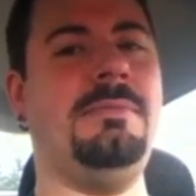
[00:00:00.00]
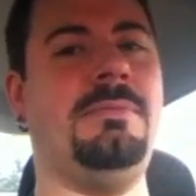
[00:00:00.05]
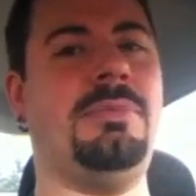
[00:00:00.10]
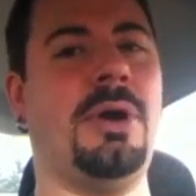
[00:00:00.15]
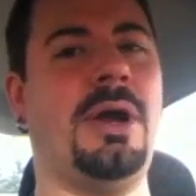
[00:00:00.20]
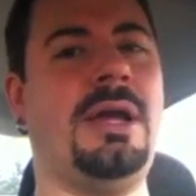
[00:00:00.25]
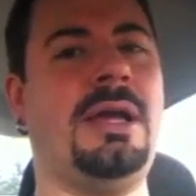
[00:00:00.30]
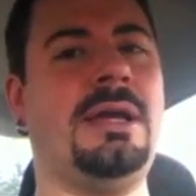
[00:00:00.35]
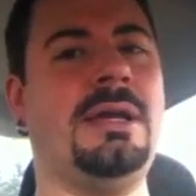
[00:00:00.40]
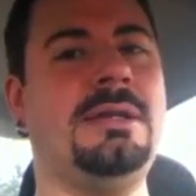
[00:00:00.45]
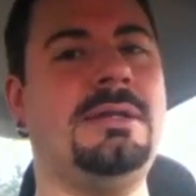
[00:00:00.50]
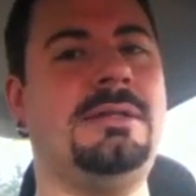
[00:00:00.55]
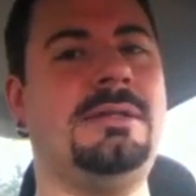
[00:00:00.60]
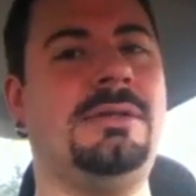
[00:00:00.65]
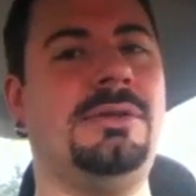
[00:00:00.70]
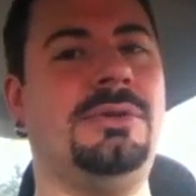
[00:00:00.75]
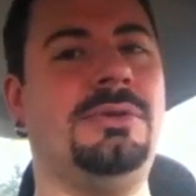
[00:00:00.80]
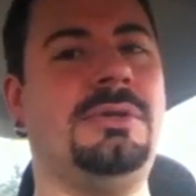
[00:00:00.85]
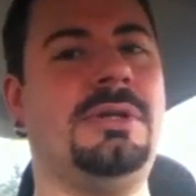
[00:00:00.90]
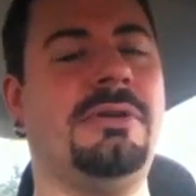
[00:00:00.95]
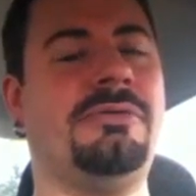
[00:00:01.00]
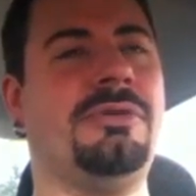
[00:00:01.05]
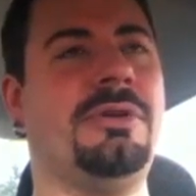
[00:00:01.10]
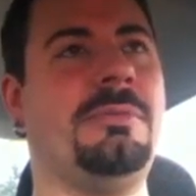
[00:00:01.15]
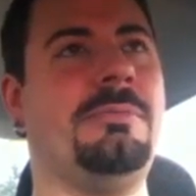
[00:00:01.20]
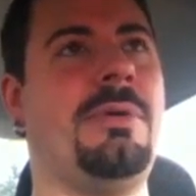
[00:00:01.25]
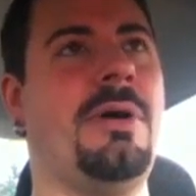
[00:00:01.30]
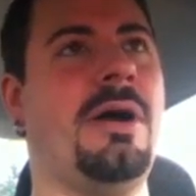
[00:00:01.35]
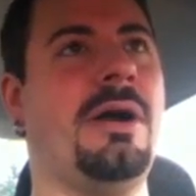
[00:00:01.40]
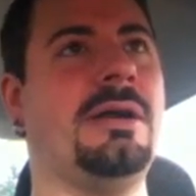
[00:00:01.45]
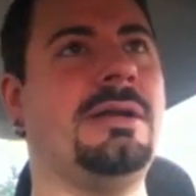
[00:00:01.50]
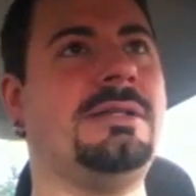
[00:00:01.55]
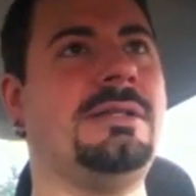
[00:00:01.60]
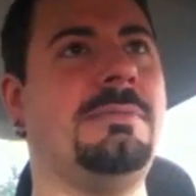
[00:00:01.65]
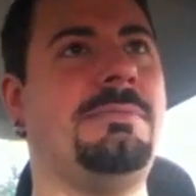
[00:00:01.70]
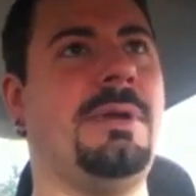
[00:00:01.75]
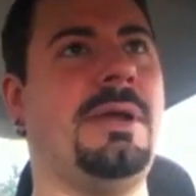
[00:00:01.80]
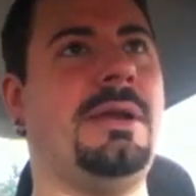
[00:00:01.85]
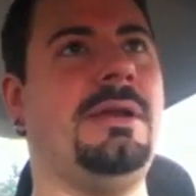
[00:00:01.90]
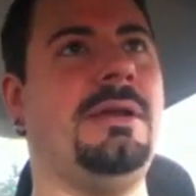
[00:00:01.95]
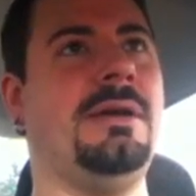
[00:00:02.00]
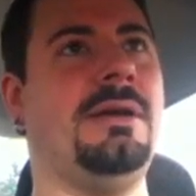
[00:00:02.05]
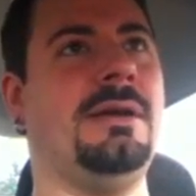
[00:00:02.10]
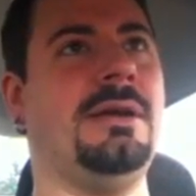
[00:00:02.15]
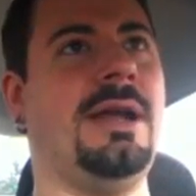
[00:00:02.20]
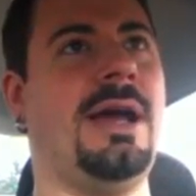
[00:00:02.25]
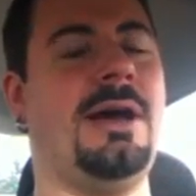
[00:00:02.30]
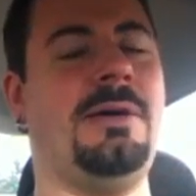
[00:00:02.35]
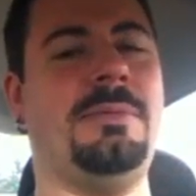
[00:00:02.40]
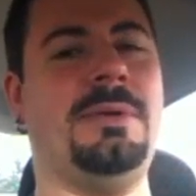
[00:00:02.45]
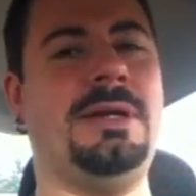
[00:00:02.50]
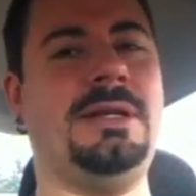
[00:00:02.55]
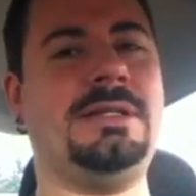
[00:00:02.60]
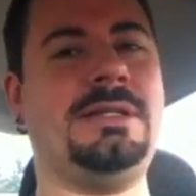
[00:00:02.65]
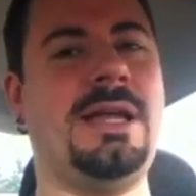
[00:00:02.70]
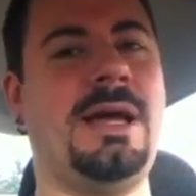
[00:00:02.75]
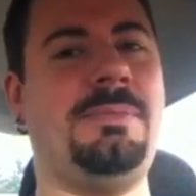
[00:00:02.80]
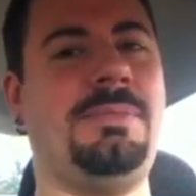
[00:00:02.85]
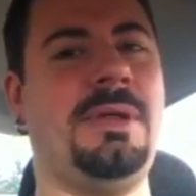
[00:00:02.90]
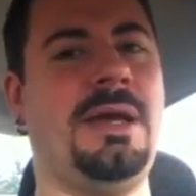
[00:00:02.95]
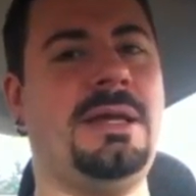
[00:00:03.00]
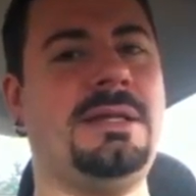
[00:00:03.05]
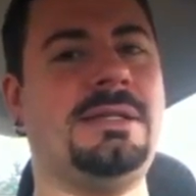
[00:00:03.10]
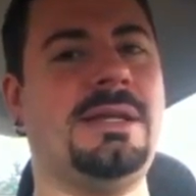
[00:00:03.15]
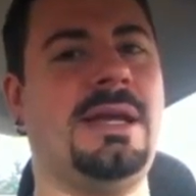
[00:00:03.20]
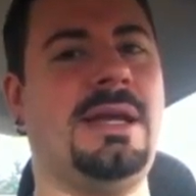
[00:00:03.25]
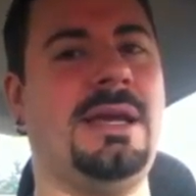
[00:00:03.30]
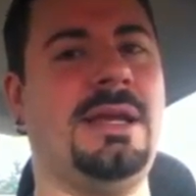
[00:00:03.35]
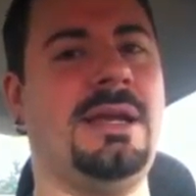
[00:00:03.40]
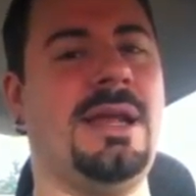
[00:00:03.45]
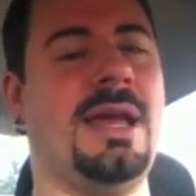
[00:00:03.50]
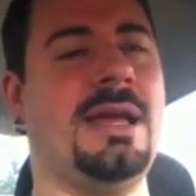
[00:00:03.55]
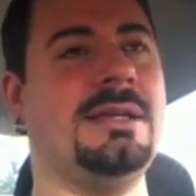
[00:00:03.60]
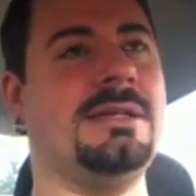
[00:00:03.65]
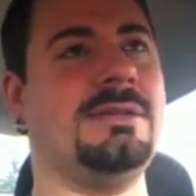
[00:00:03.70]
break into different parts depending on how many stoplights I hit.